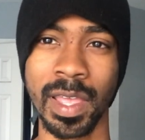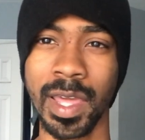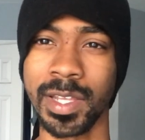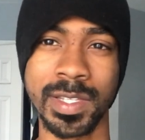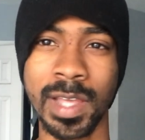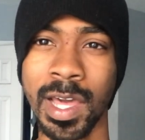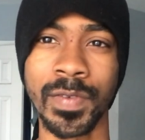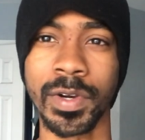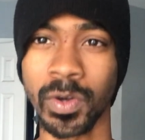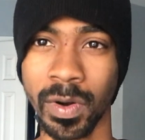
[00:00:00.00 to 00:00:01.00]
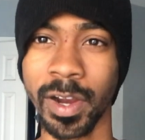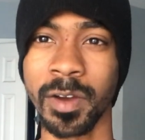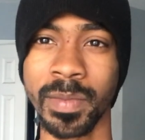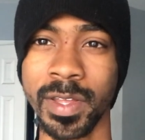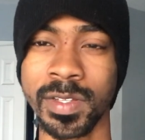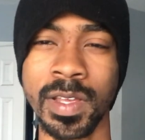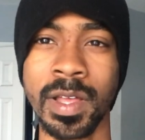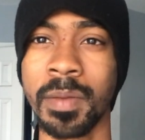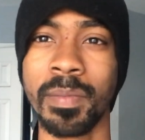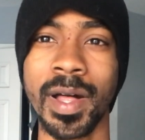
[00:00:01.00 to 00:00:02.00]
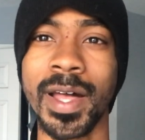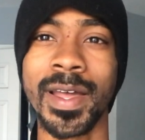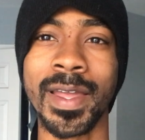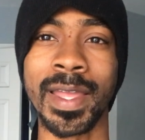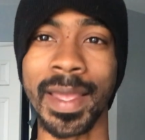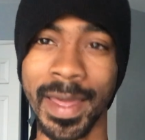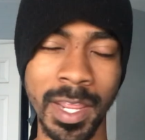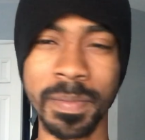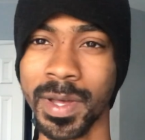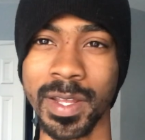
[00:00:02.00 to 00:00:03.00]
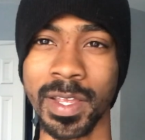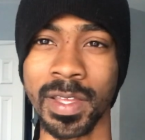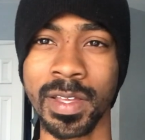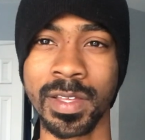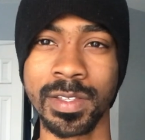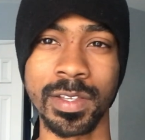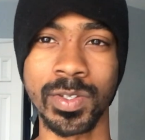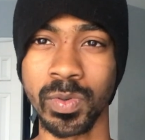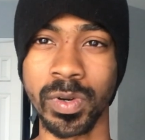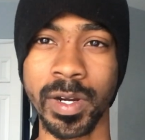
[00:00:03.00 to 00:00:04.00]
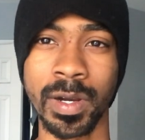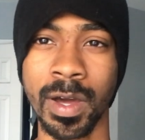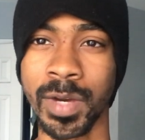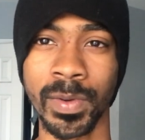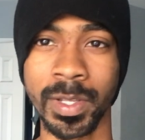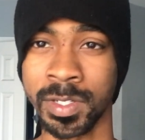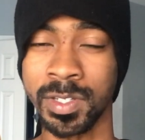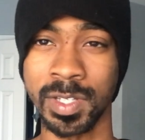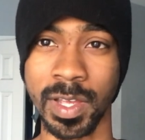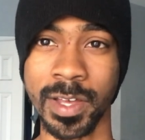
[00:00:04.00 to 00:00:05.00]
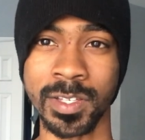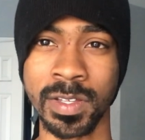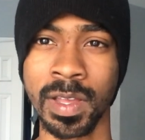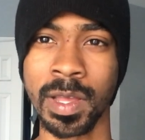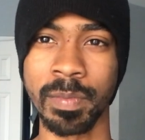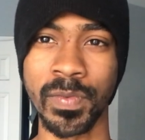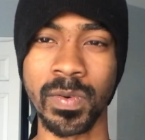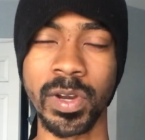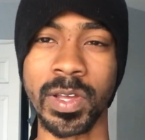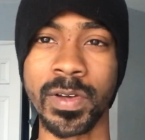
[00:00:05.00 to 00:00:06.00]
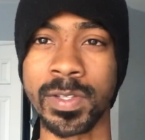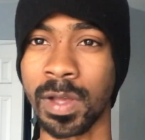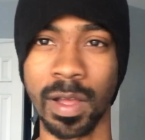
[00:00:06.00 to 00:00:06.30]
it is not a requirement by anybody to swear on a religious text before they go into